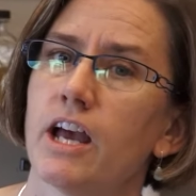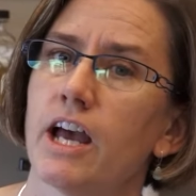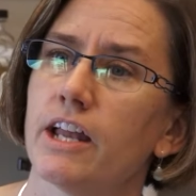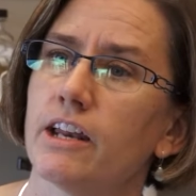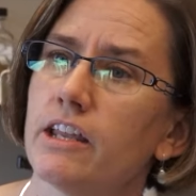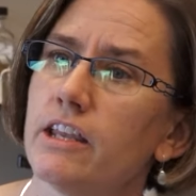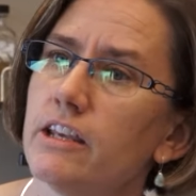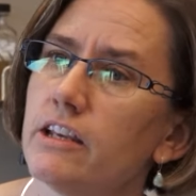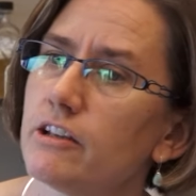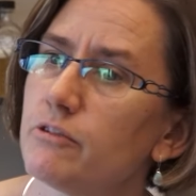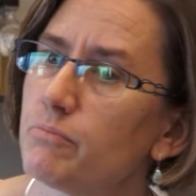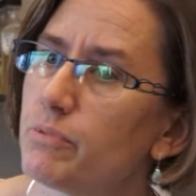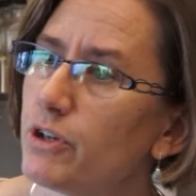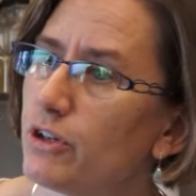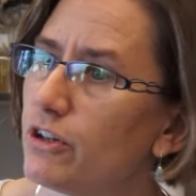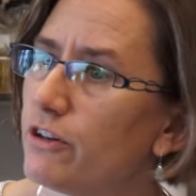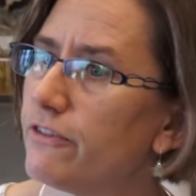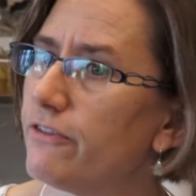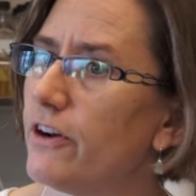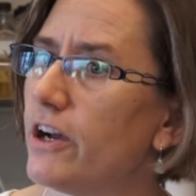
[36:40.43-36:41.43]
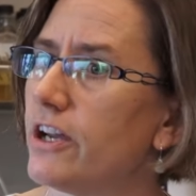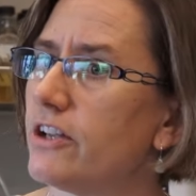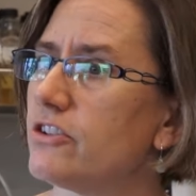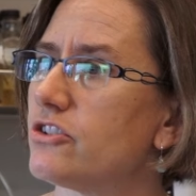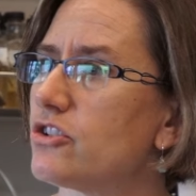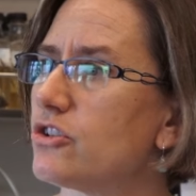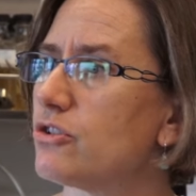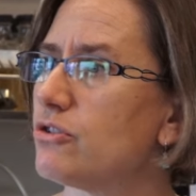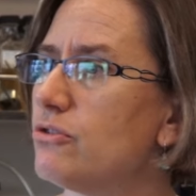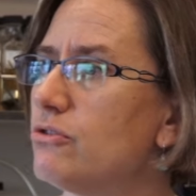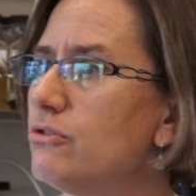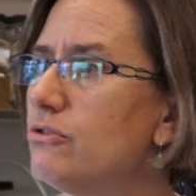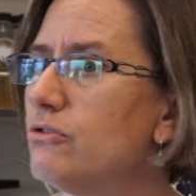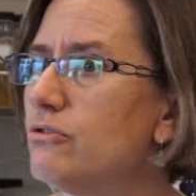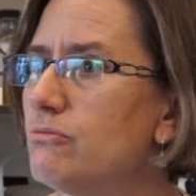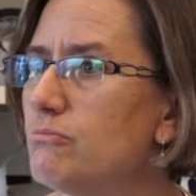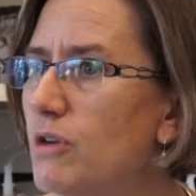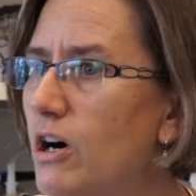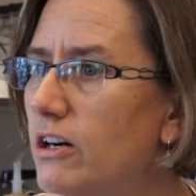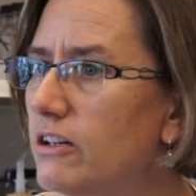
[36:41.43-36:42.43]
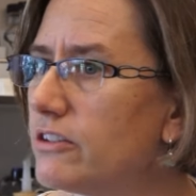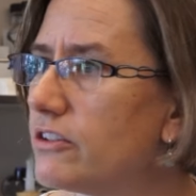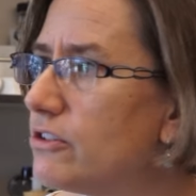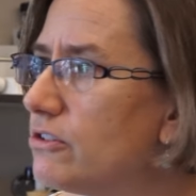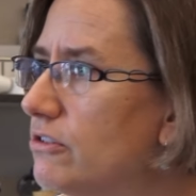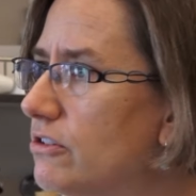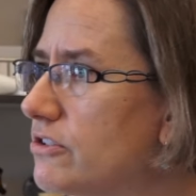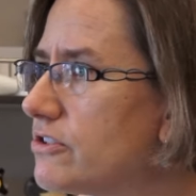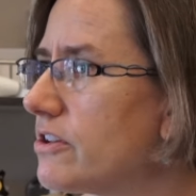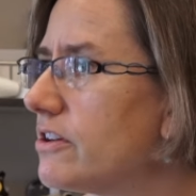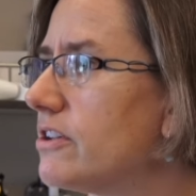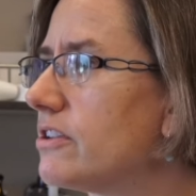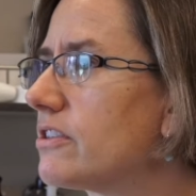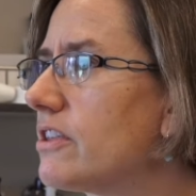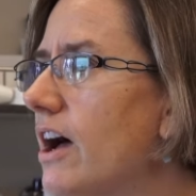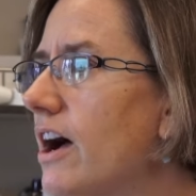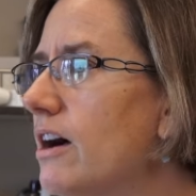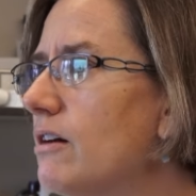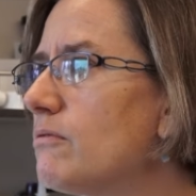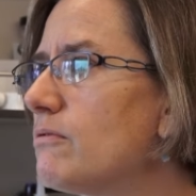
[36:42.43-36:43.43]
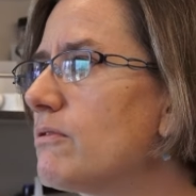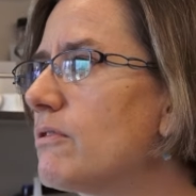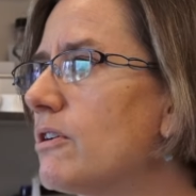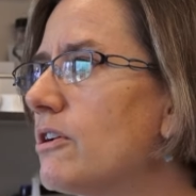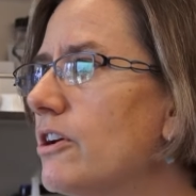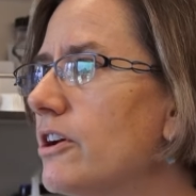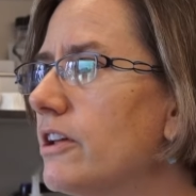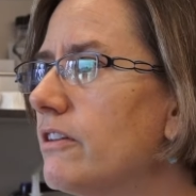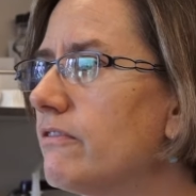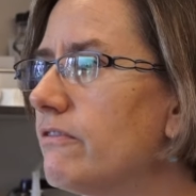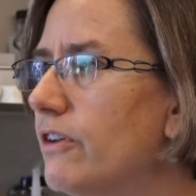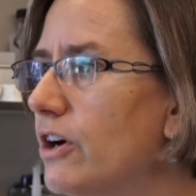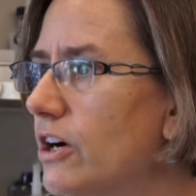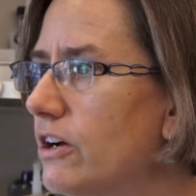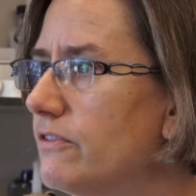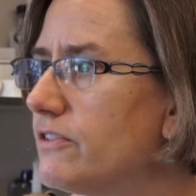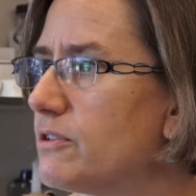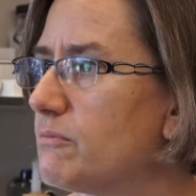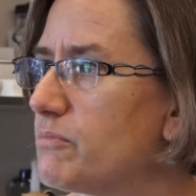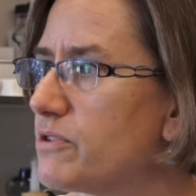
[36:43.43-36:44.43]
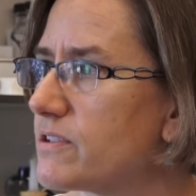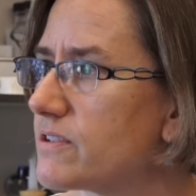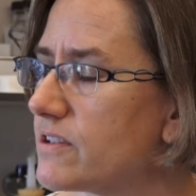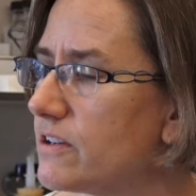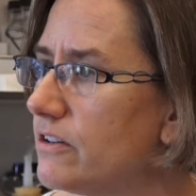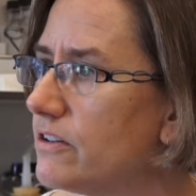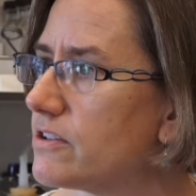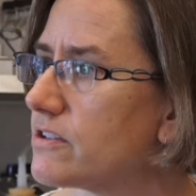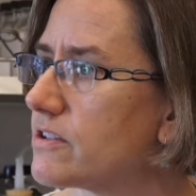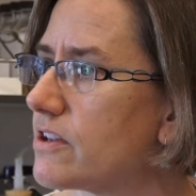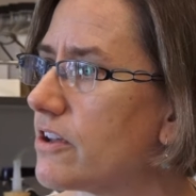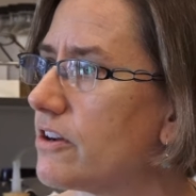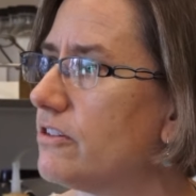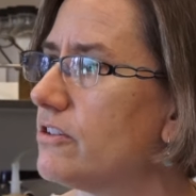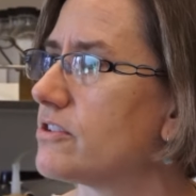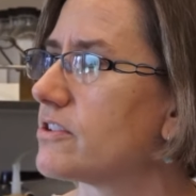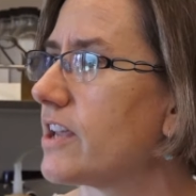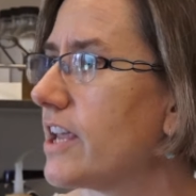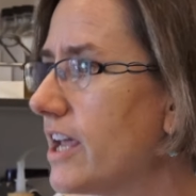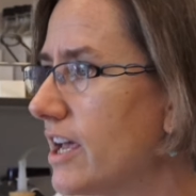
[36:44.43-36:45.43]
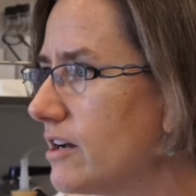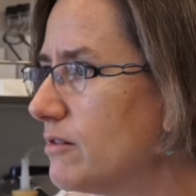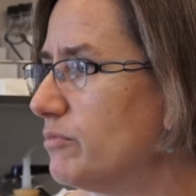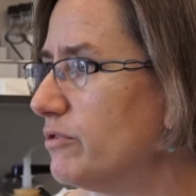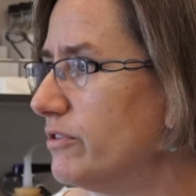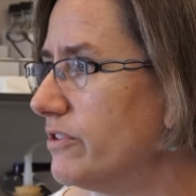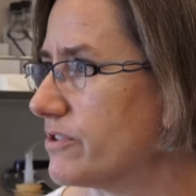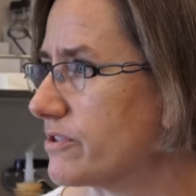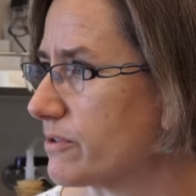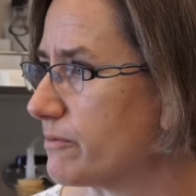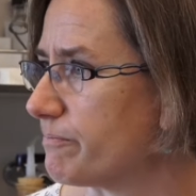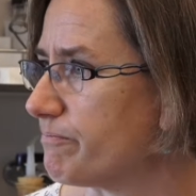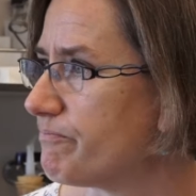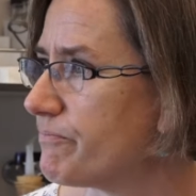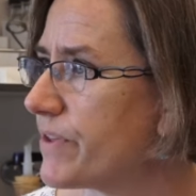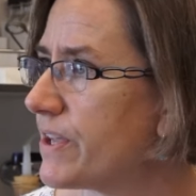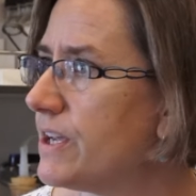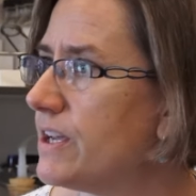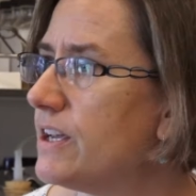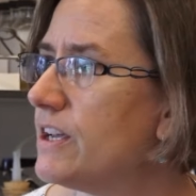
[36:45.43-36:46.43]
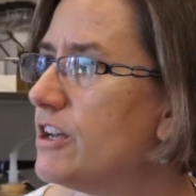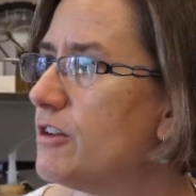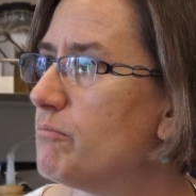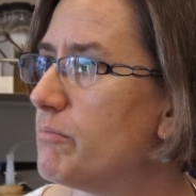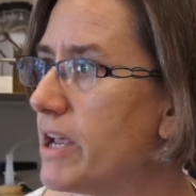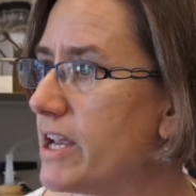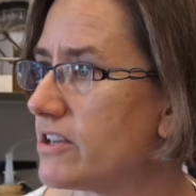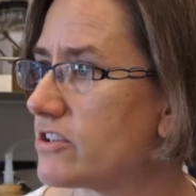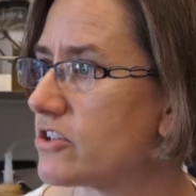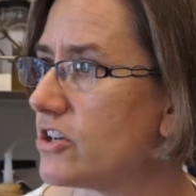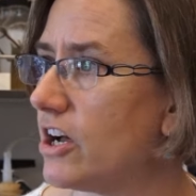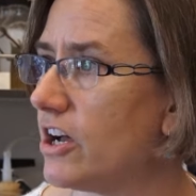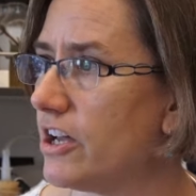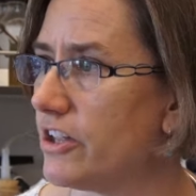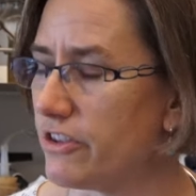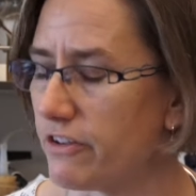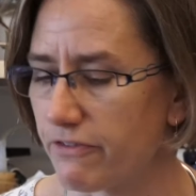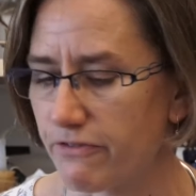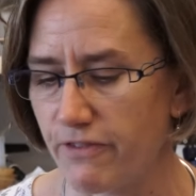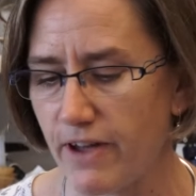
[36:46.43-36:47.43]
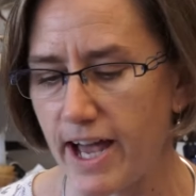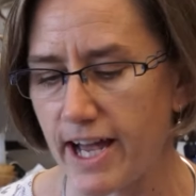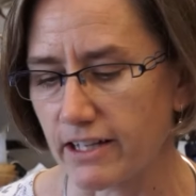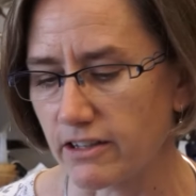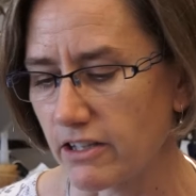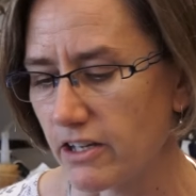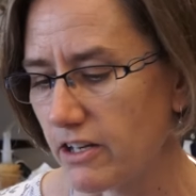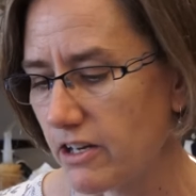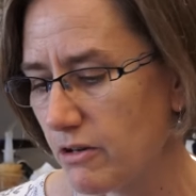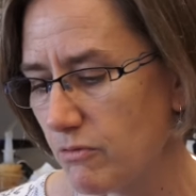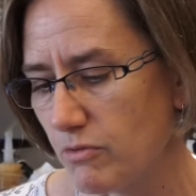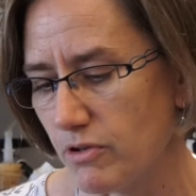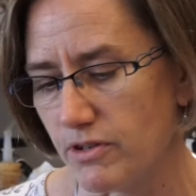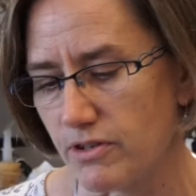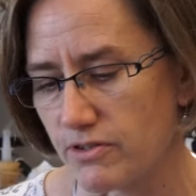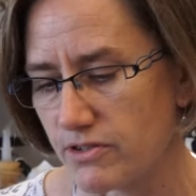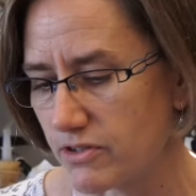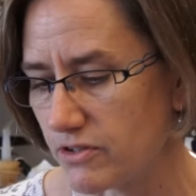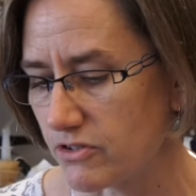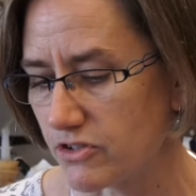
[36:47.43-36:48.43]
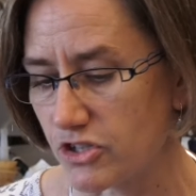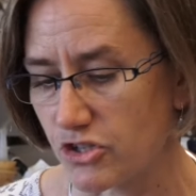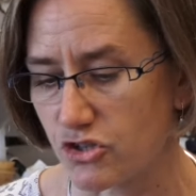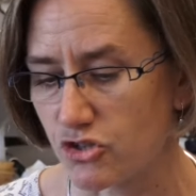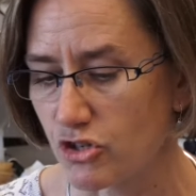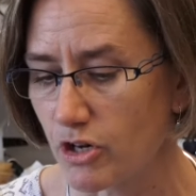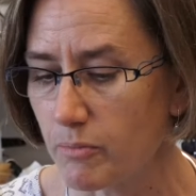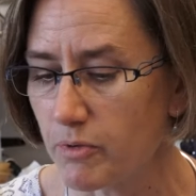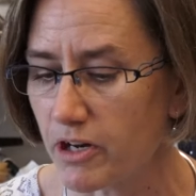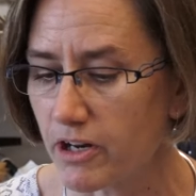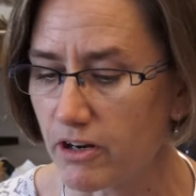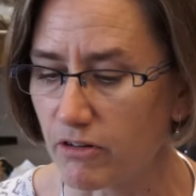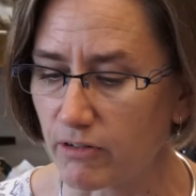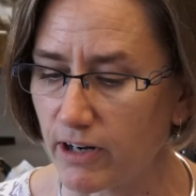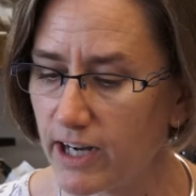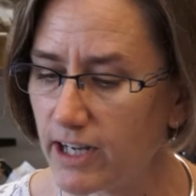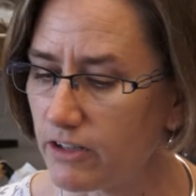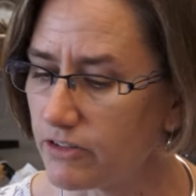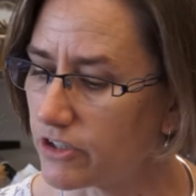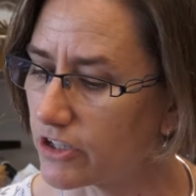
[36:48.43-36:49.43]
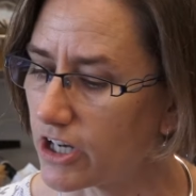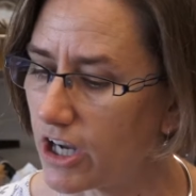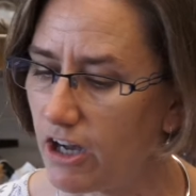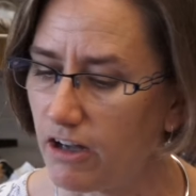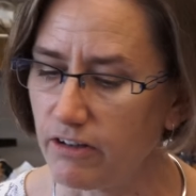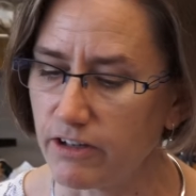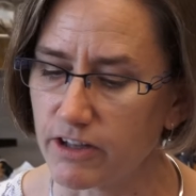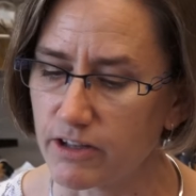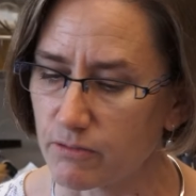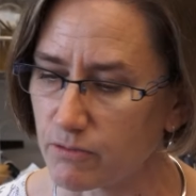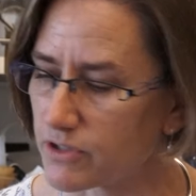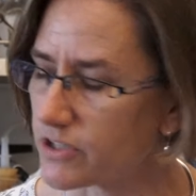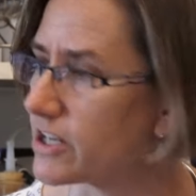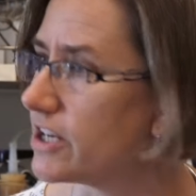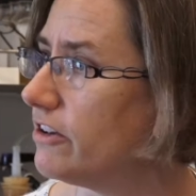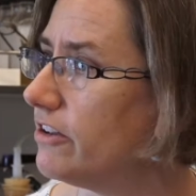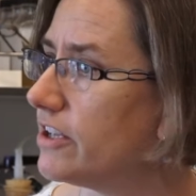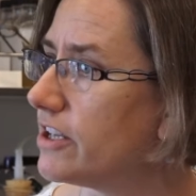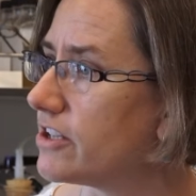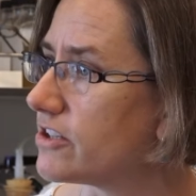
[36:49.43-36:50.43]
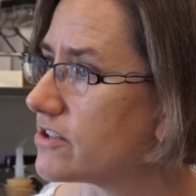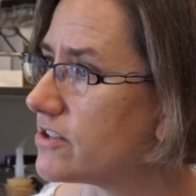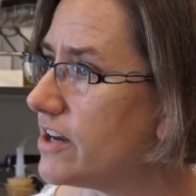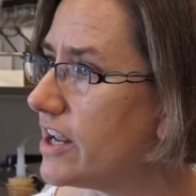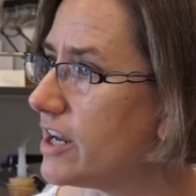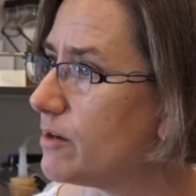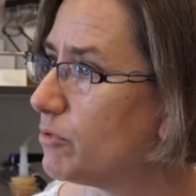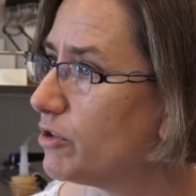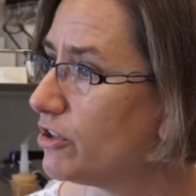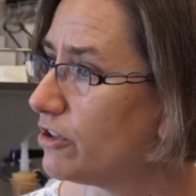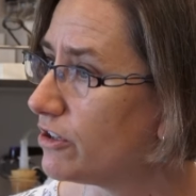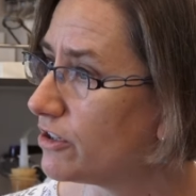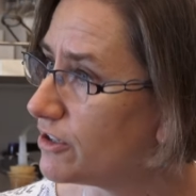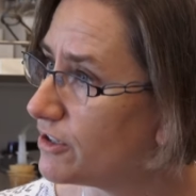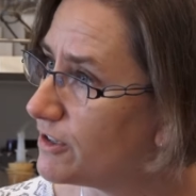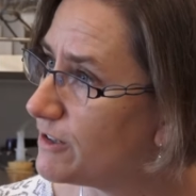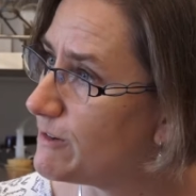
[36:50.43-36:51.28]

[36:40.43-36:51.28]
And he had purified two molecules that he thought were involved in Bacillus subtilis cannibalism, based on the fact that it was distributed around the colony that was killing its neighbor